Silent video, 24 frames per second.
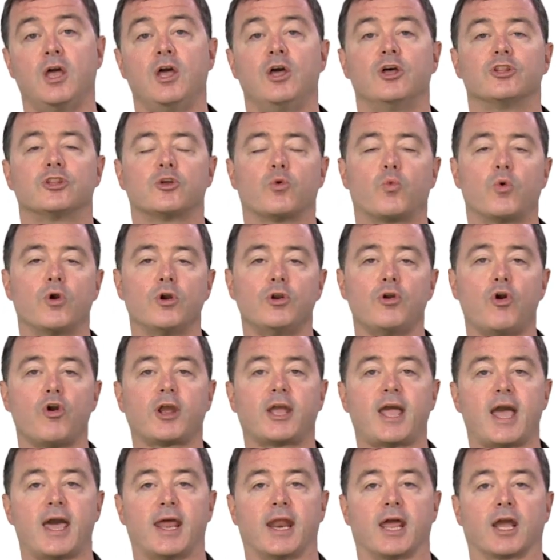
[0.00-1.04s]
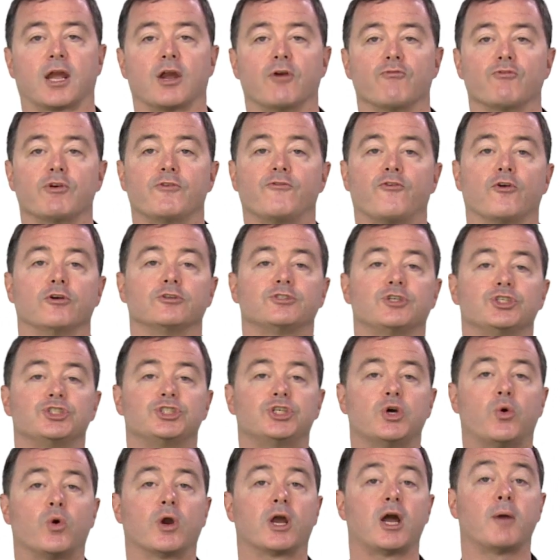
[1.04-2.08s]
The word organic refers to
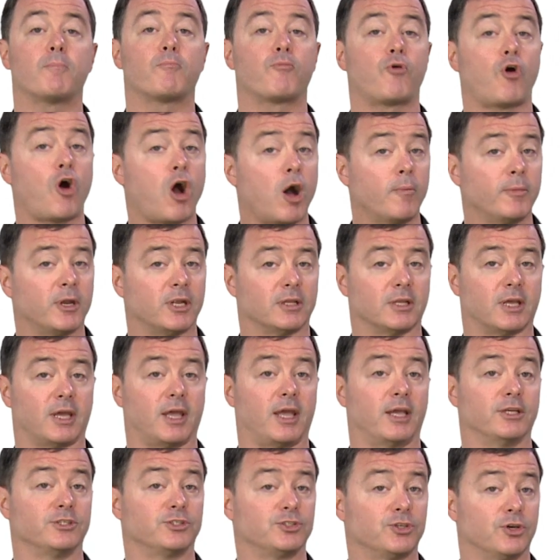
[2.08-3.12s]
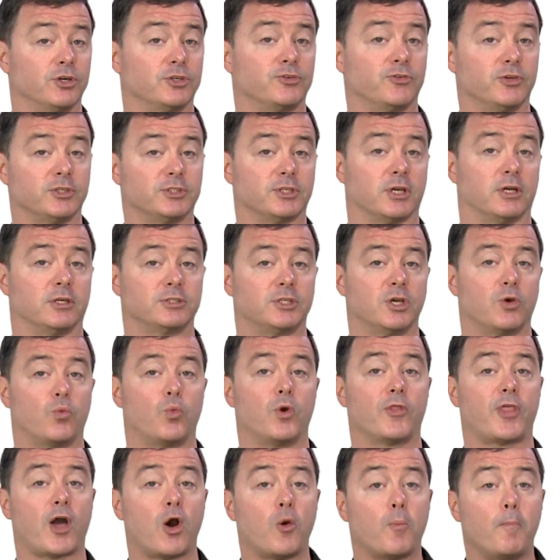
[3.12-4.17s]
showing up prominently in search results
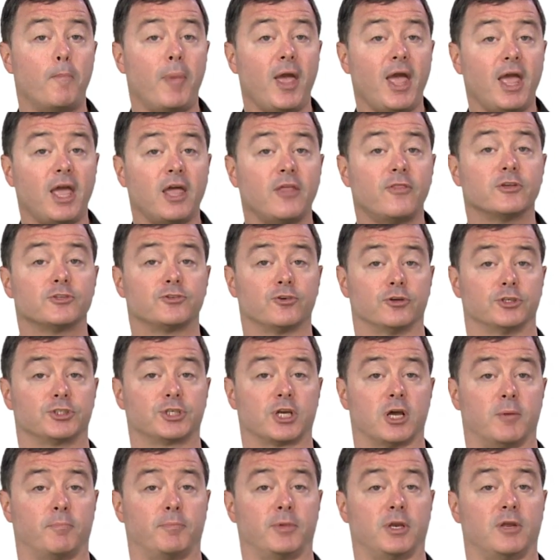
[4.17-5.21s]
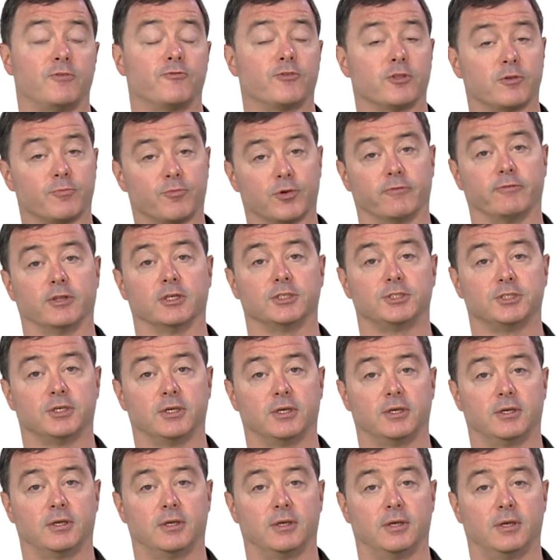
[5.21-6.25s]
without paying the search company for the privilege.
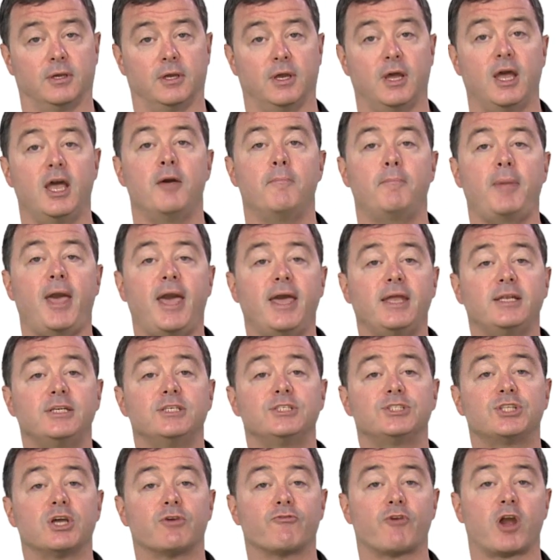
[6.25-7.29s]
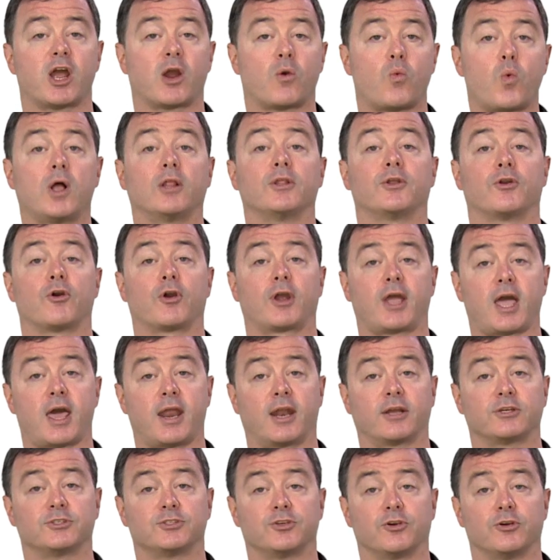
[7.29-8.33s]
Pages that rank well in
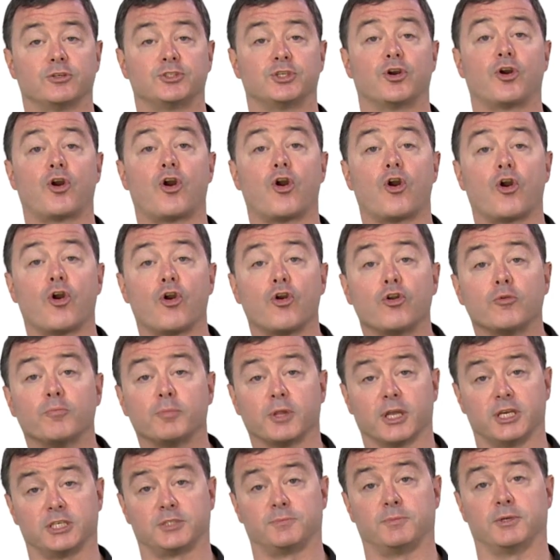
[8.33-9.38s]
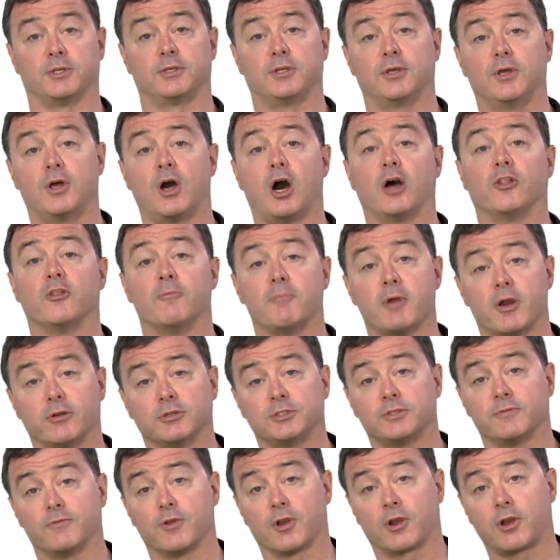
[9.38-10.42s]
organic search earn placement on the
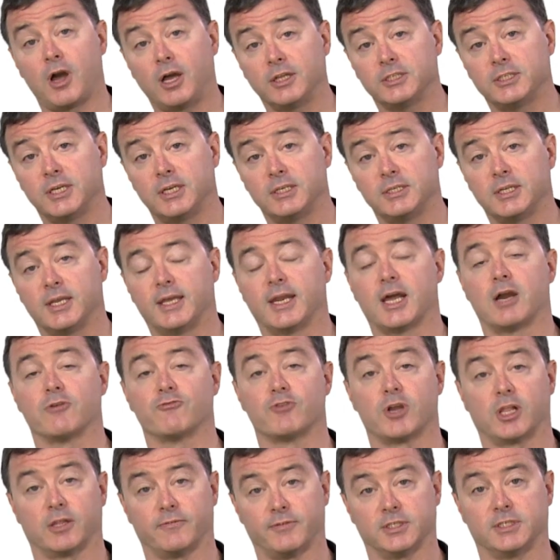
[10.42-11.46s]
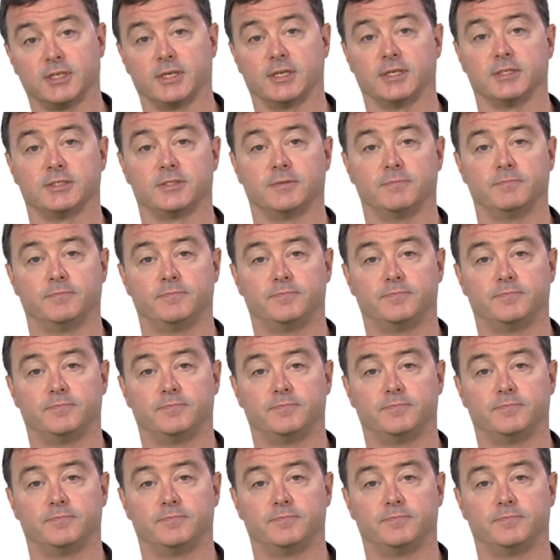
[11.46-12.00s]
merits of their content and how relevant it is.